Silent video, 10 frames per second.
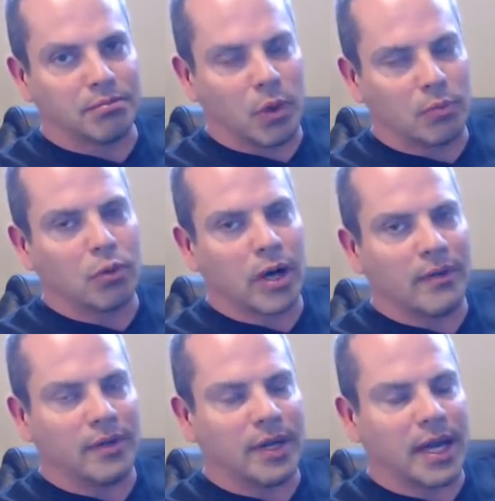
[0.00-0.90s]
More
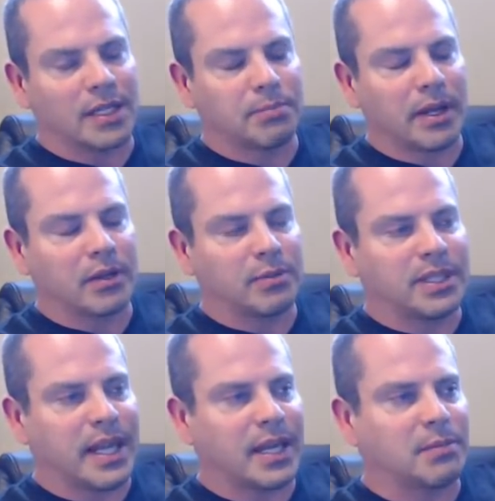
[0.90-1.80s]
often than not, it's probably going to be
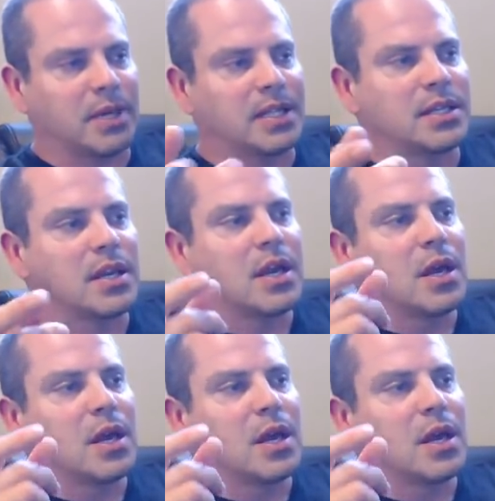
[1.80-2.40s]
tanning beds.